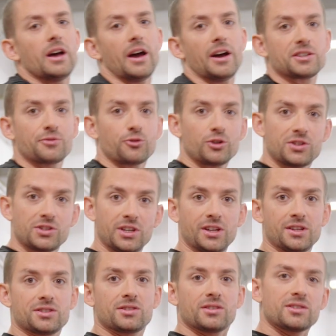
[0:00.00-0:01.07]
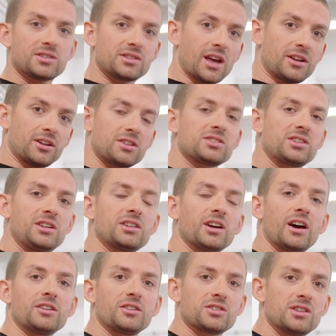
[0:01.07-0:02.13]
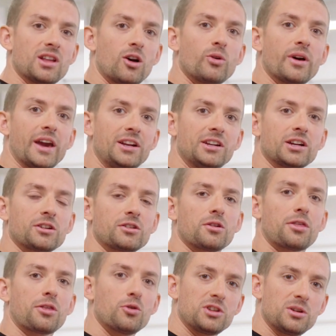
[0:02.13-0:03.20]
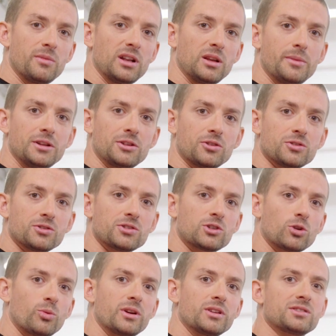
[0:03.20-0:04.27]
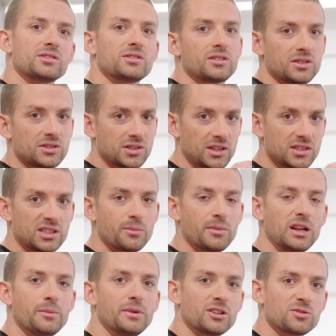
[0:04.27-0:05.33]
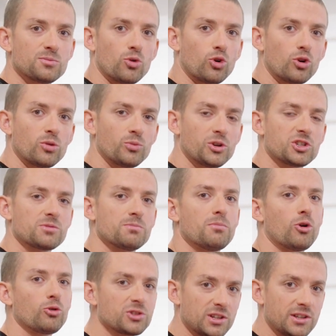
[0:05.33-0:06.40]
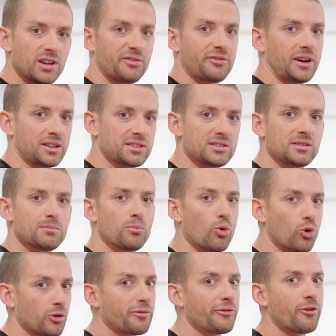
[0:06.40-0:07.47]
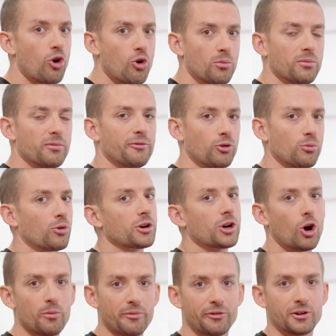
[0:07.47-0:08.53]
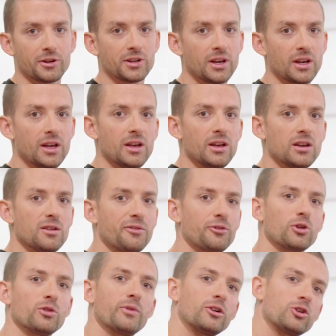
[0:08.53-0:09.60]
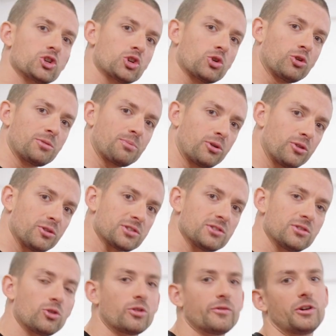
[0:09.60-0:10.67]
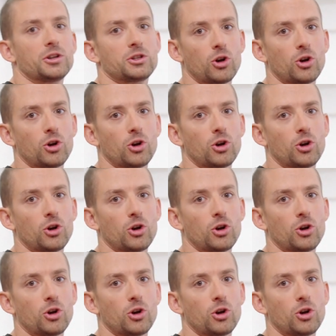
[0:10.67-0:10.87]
As for the seats, standard seat height is now 830 millimeters, so it's 60 millimeters more, which mostly affects more foam for more comfort. If you're a very short person or a very